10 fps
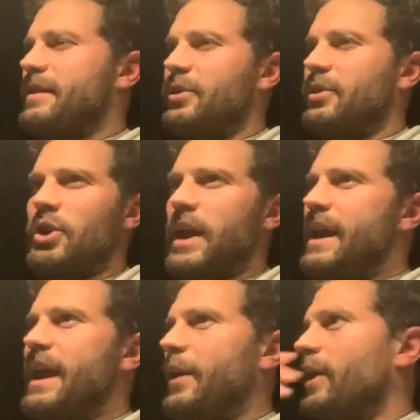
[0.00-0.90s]
The
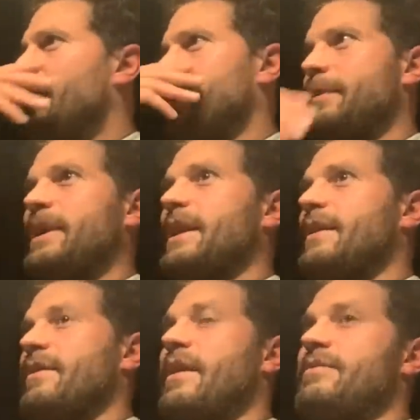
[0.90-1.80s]
UK Legoland. I mean,
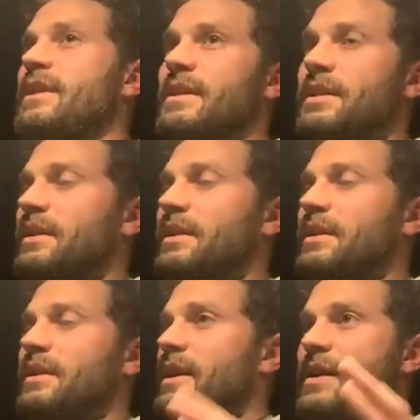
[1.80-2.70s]
they um,
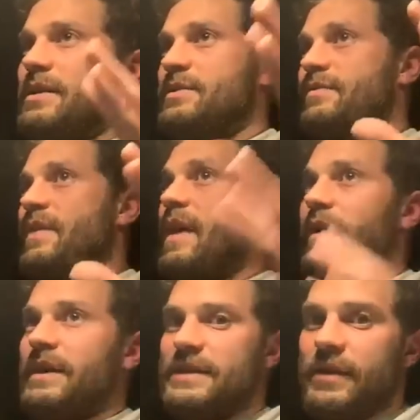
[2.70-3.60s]
it's
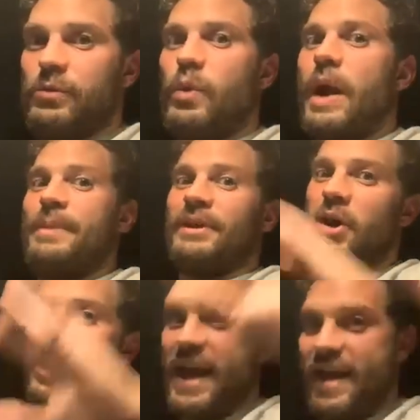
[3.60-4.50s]
very they're wiping
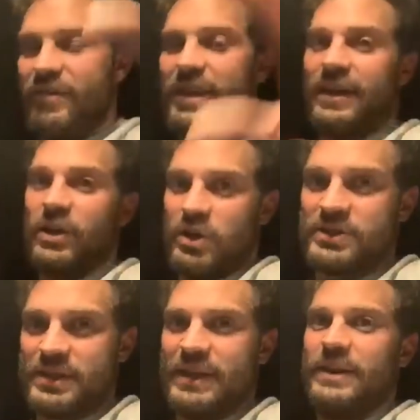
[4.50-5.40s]
down everything constantly.